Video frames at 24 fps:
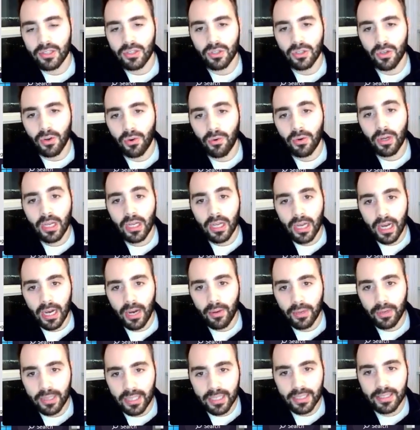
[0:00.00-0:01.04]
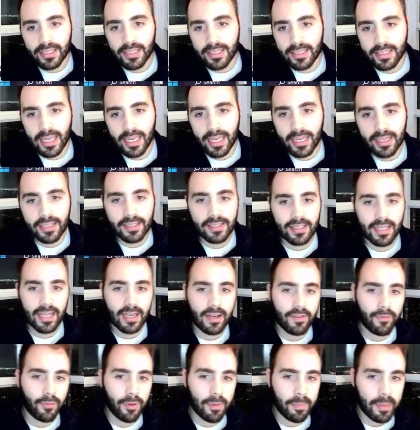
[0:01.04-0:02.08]
So what this is saying is
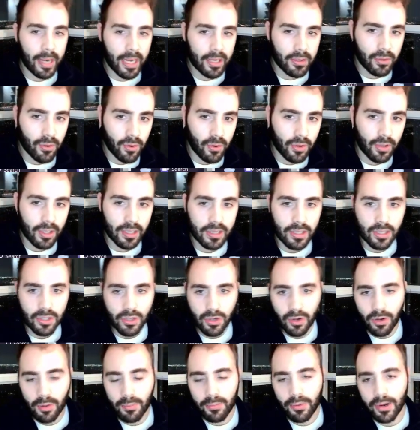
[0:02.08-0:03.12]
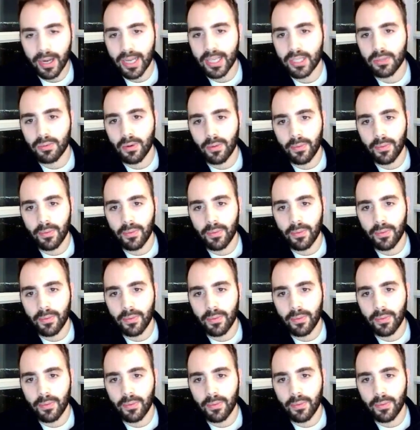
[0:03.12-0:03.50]
that if we buy Google at this current price,